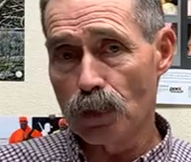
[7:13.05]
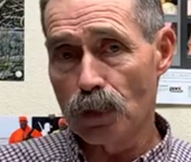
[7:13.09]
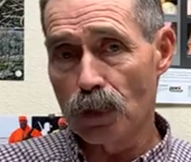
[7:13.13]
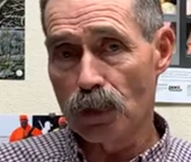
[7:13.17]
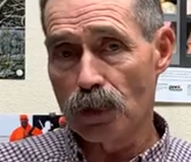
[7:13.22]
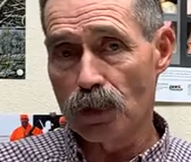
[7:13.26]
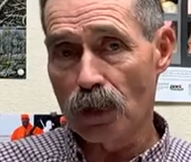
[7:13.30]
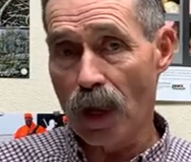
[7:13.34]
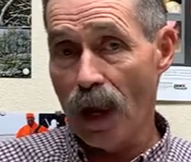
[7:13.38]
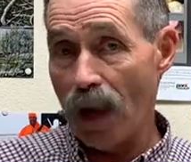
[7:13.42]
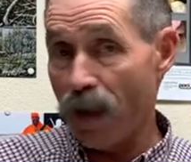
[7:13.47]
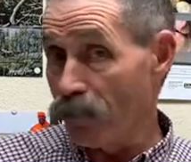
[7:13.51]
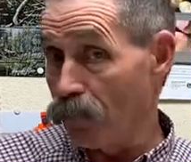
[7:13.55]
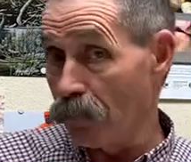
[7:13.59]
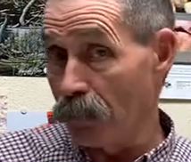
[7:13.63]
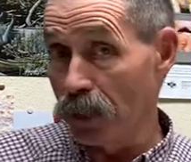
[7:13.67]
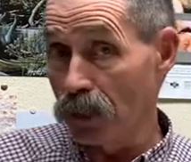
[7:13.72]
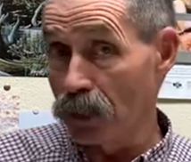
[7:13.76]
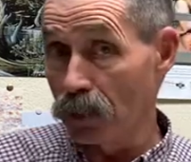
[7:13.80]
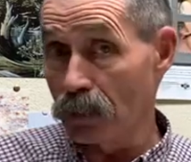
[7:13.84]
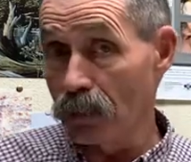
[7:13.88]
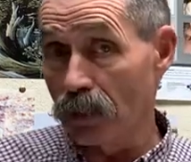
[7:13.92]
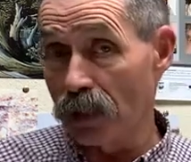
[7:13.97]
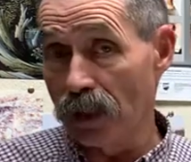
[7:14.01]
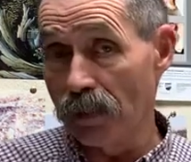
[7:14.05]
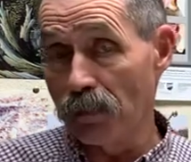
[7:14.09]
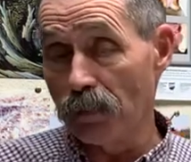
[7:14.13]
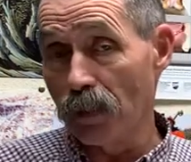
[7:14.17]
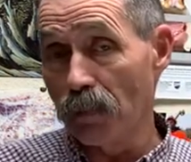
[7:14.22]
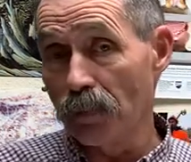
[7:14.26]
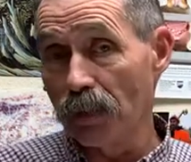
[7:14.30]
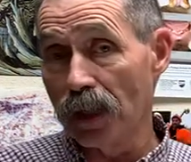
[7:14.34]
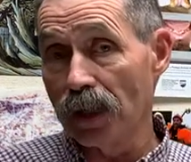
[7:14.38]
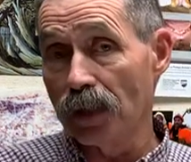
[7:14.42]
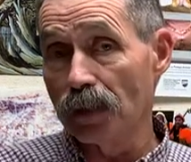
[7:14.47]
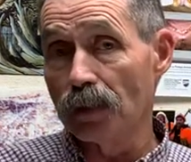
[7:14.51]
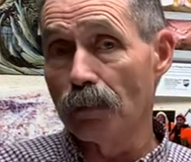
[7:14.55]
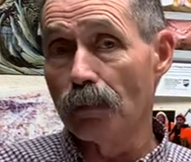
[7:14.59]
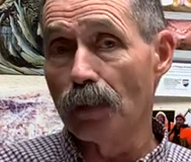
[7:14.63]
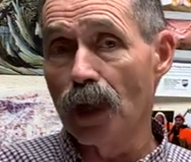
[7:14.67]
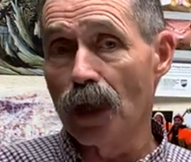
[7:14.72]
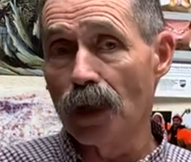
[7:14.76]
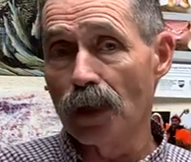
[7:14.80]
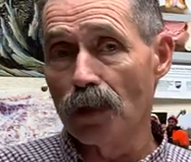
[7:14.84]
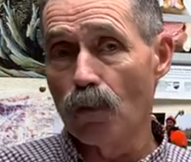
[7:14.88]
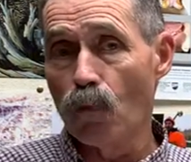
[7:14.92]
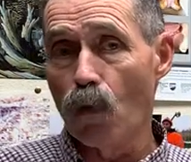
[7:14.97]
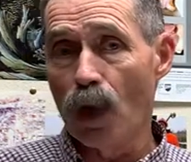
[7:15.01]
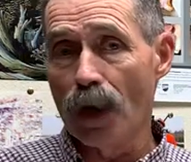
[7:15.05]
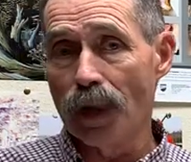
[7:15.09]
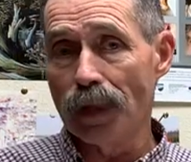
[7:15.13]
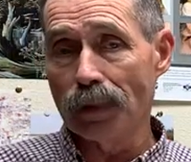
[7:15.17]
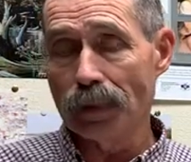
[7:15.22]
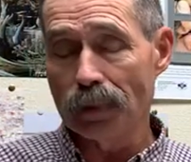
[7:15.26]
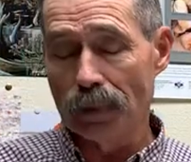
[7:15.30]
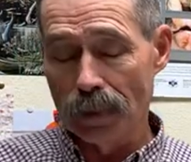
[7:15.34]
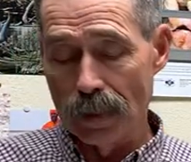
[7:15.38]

It's a 0.5 milligram per pound of body weight,